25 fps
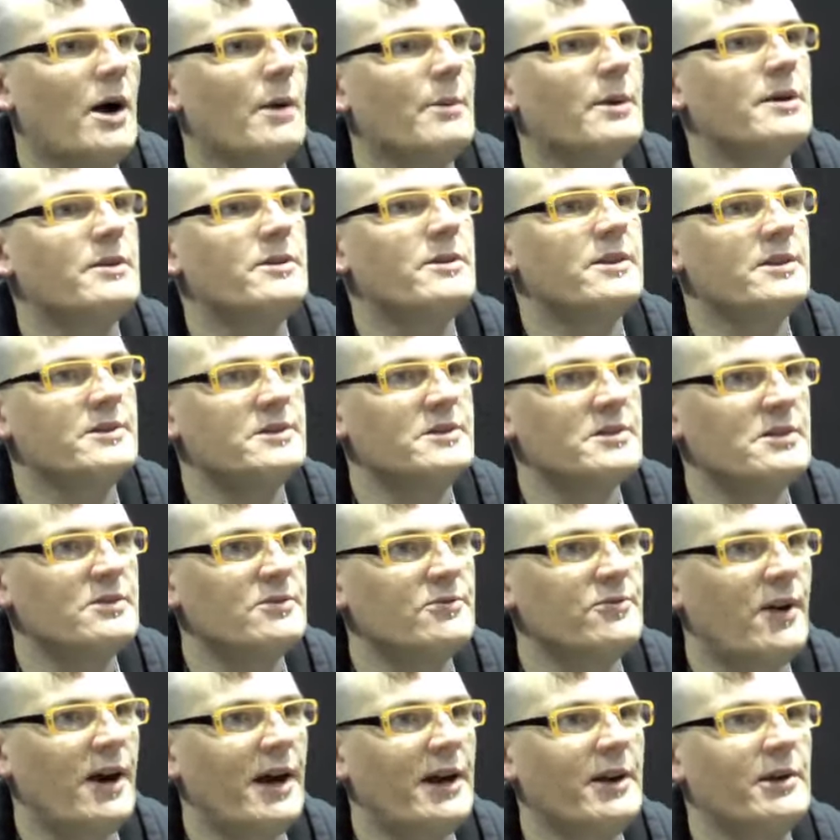I mean, this is
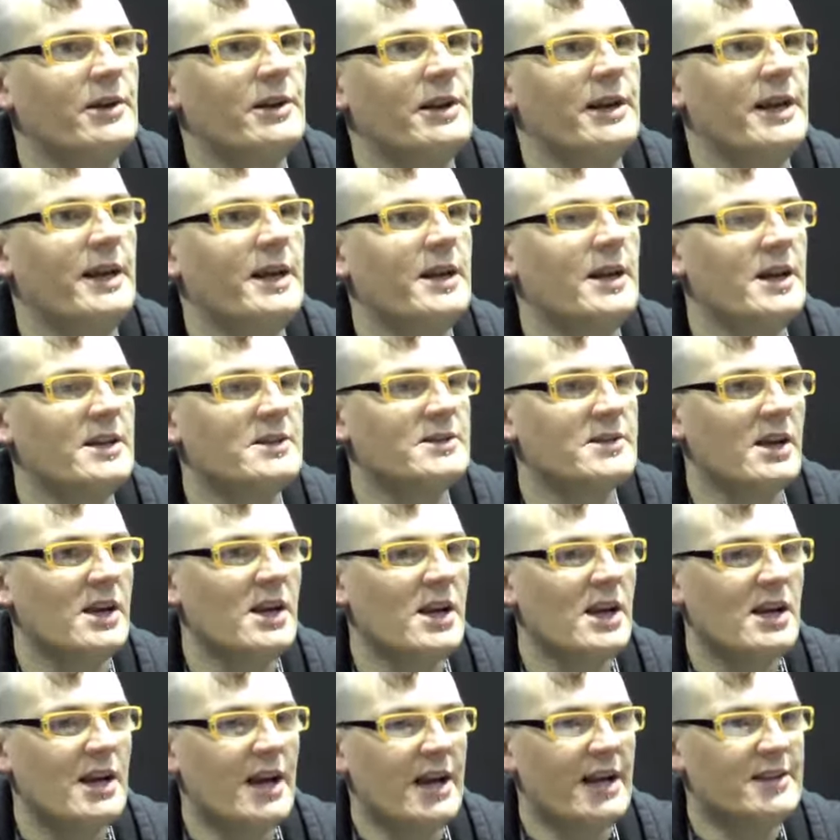finally
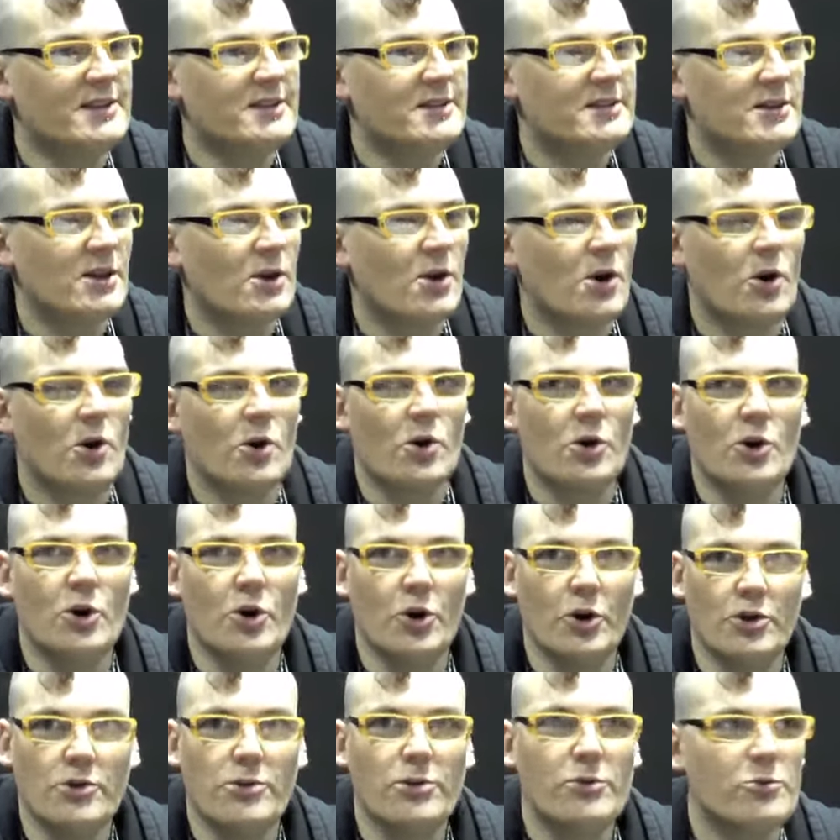it's
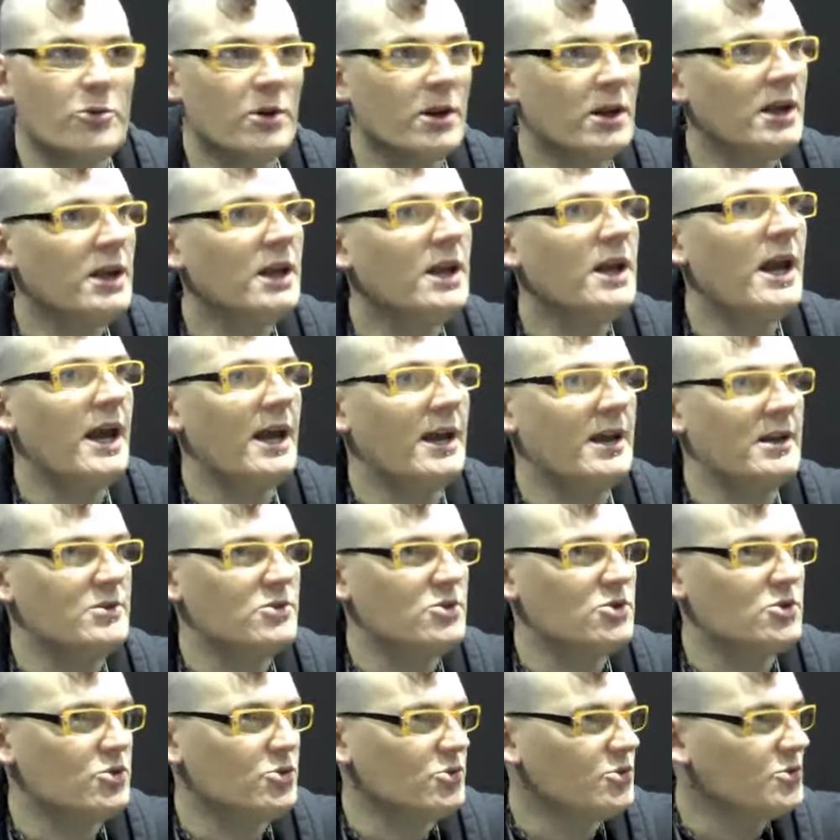good 3D, and
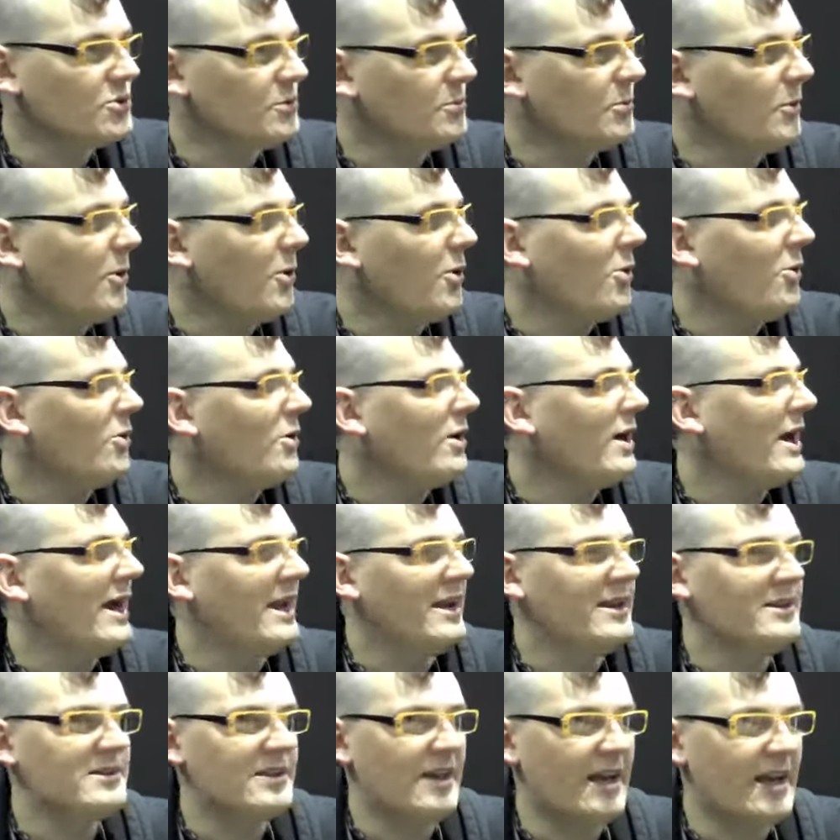it's usable,
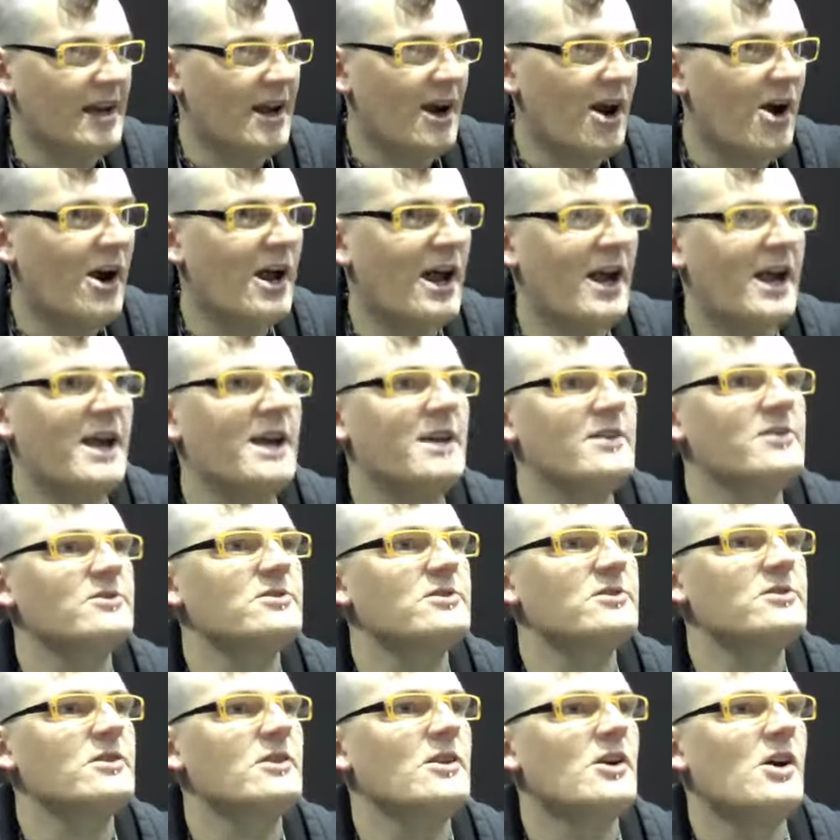and it's in our
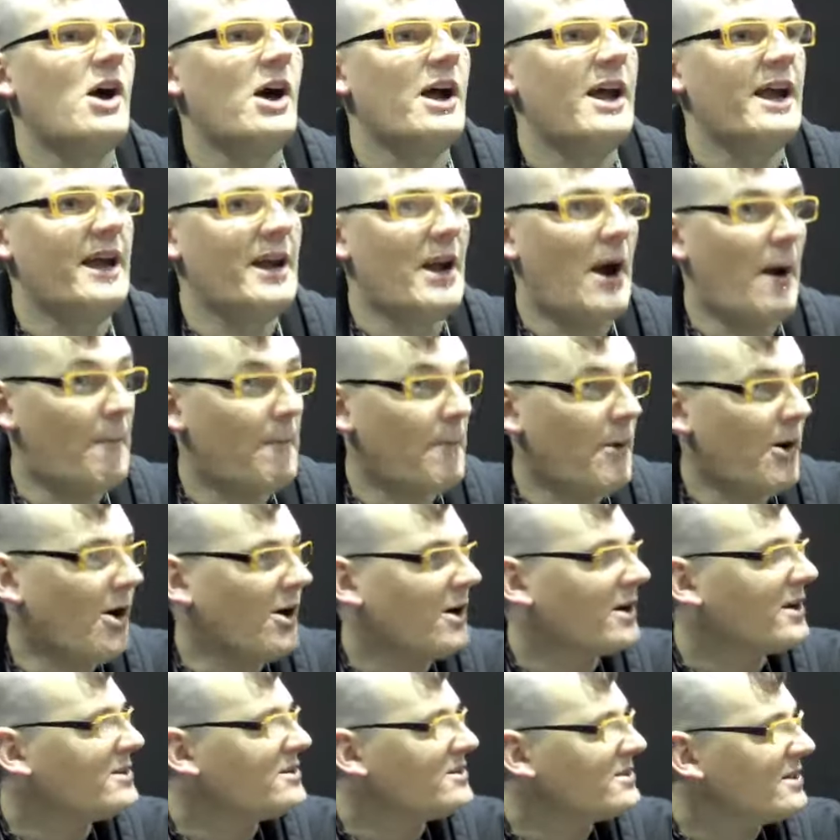hands, in our
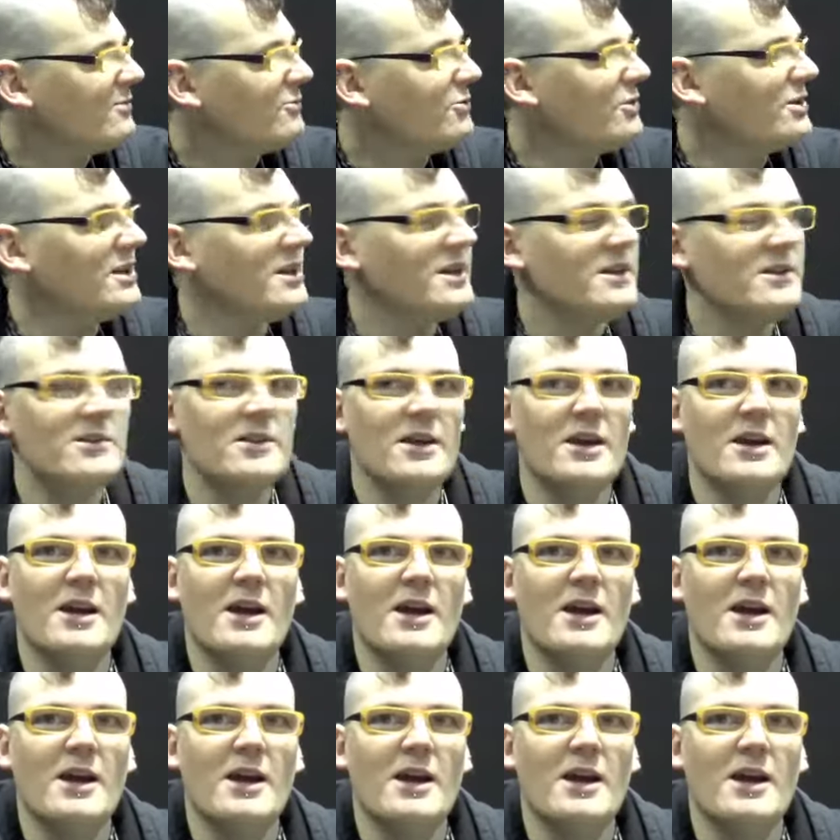pockets every day.